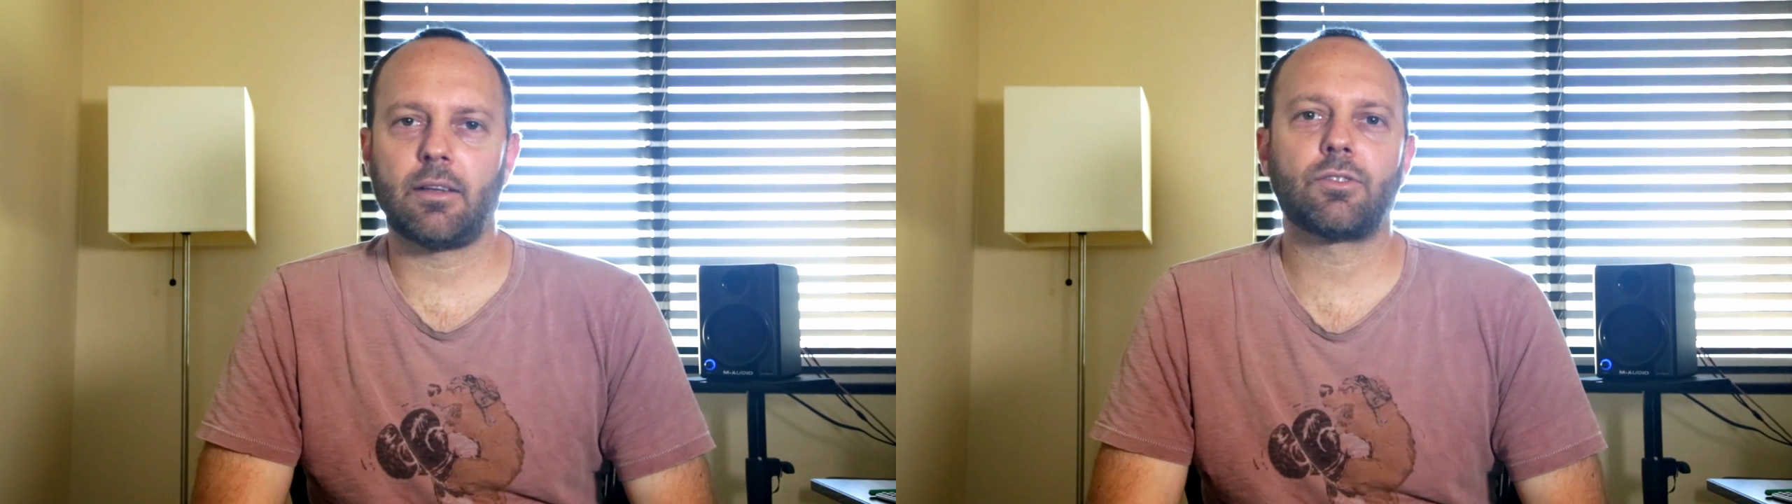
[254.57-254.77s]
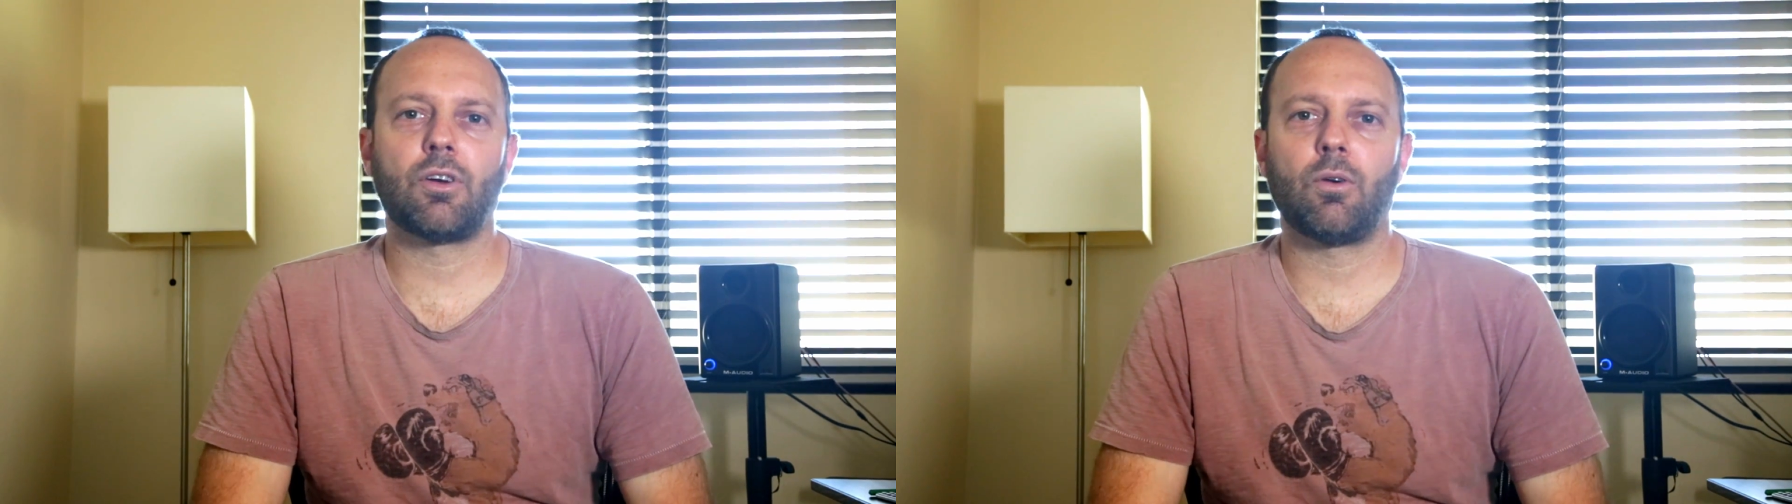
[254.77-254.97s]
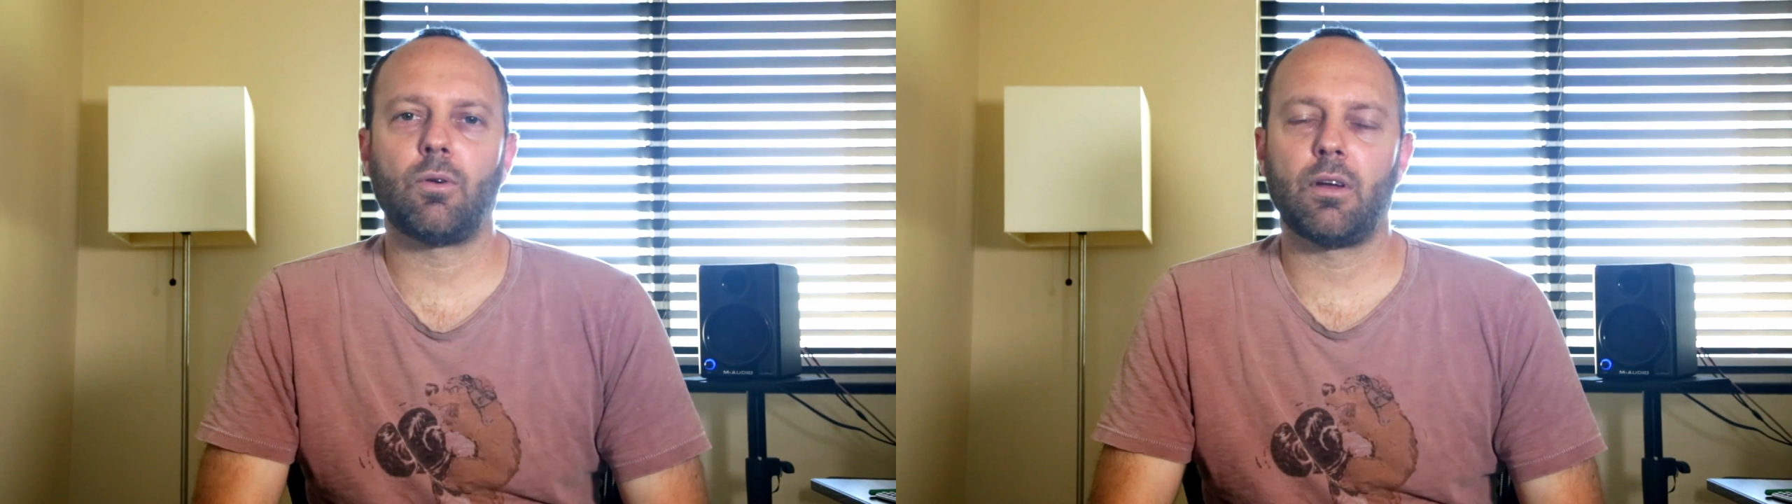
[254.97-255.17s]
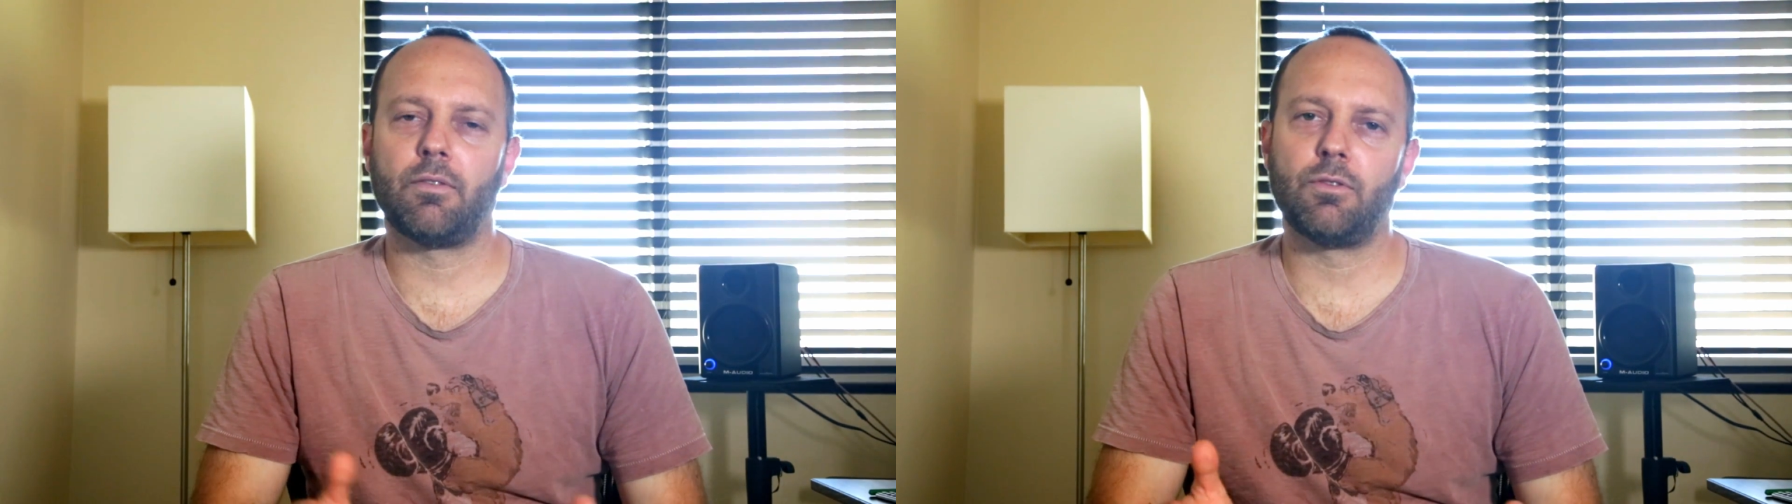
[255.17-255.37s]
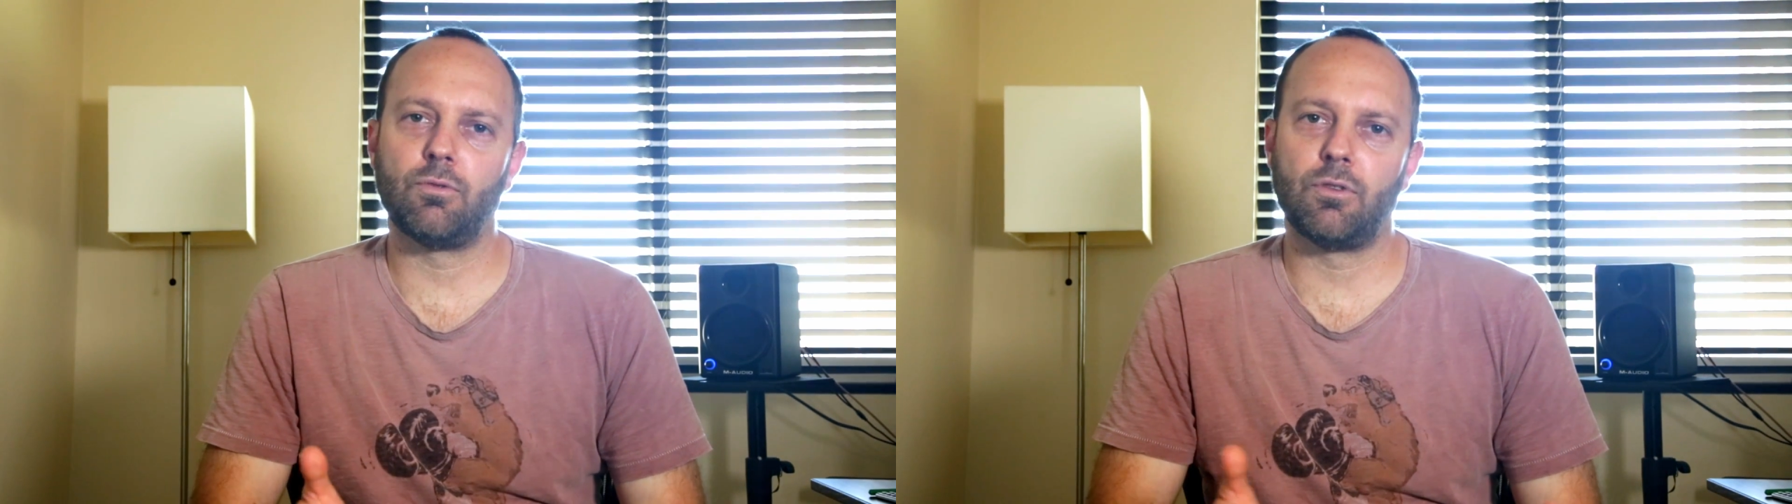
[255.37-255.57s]
So
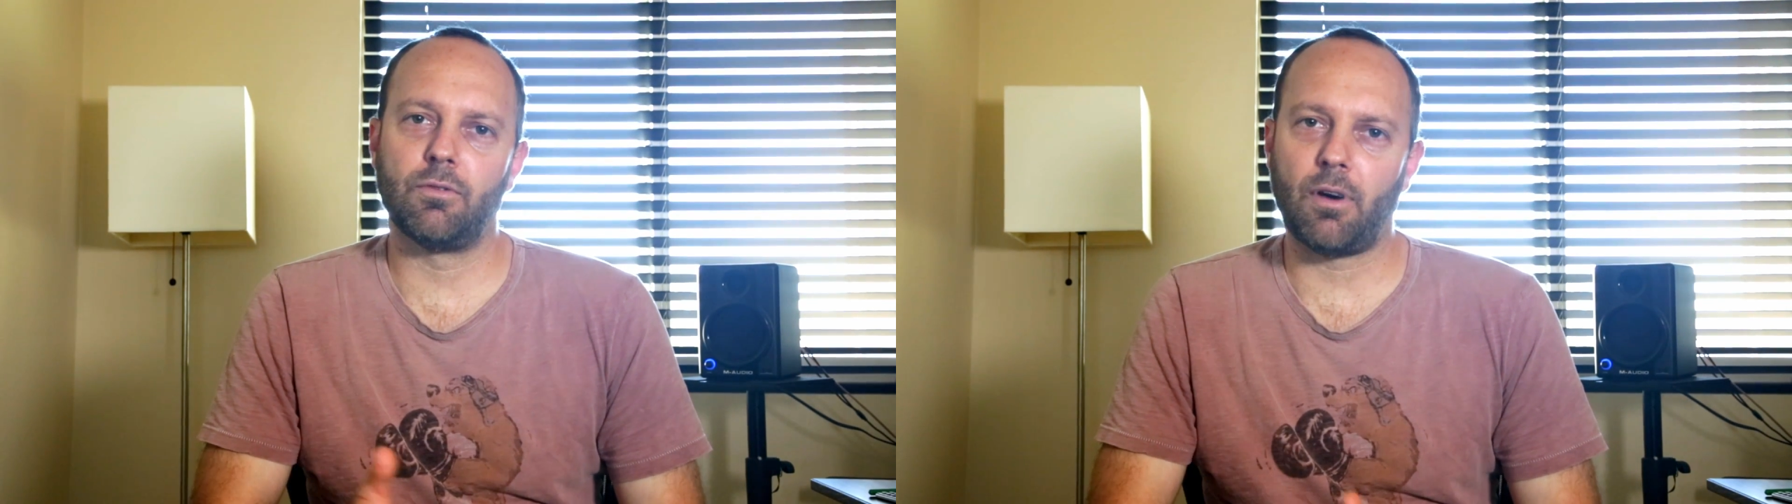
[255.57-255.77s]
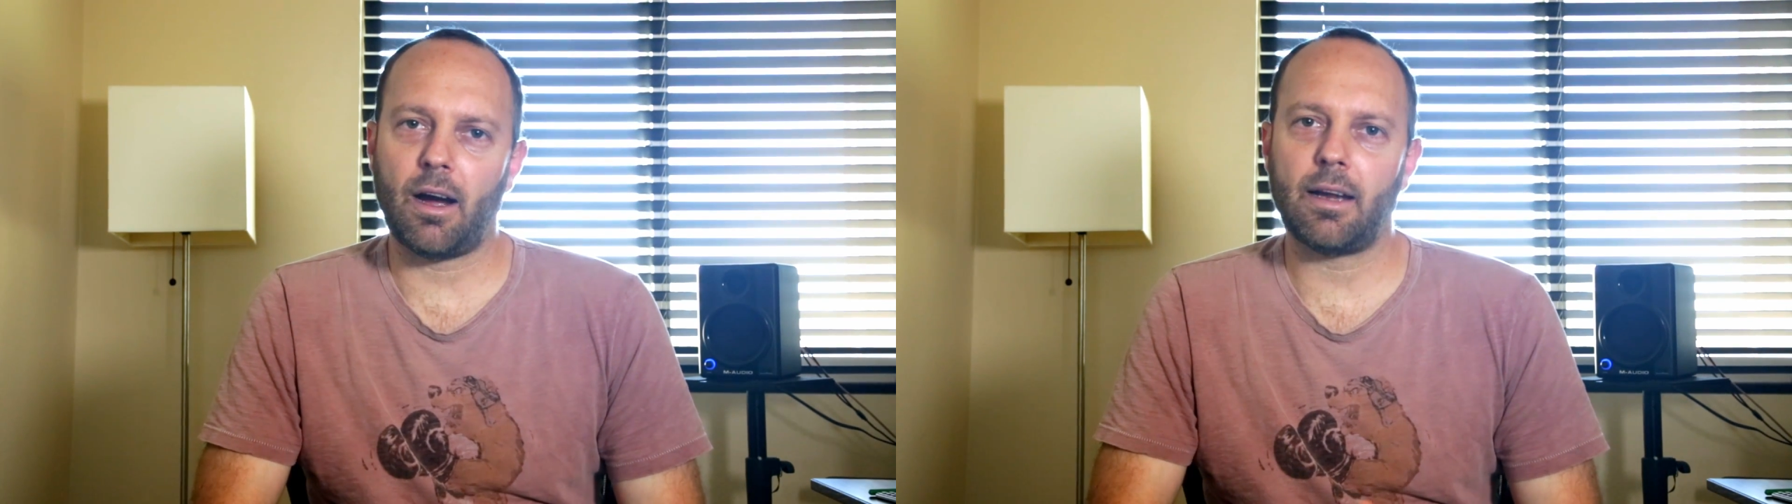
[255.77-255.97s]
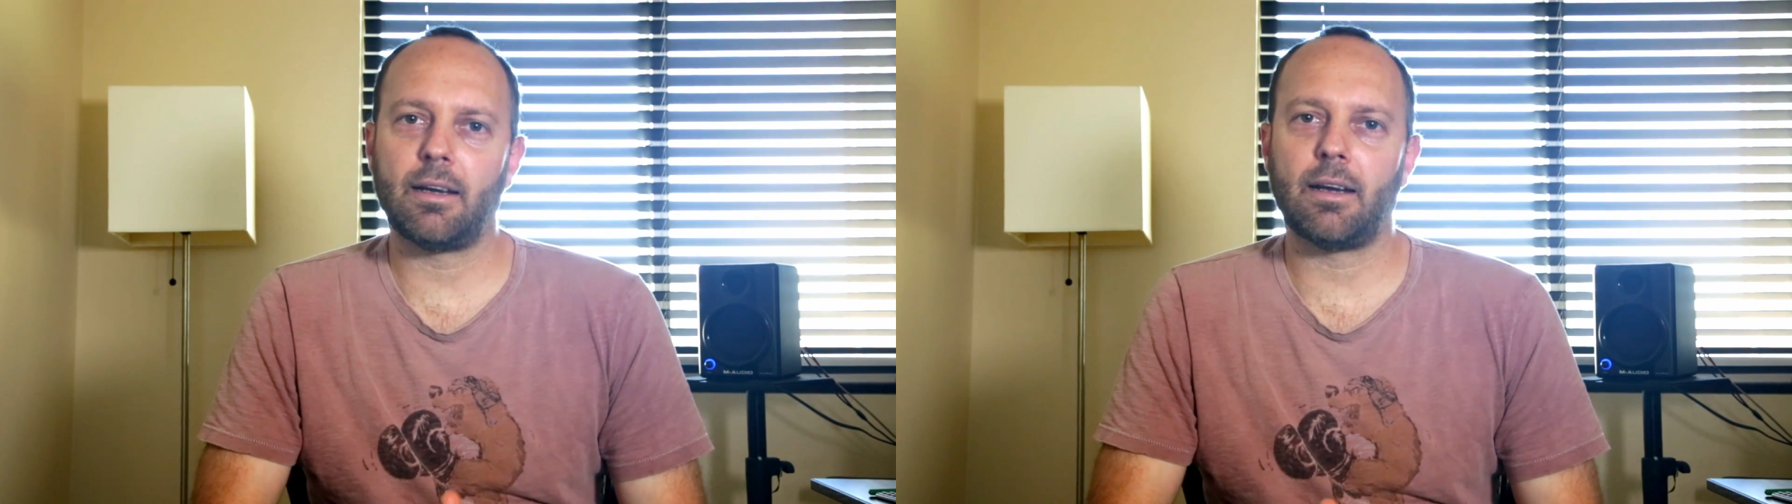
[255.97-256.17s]
if you divide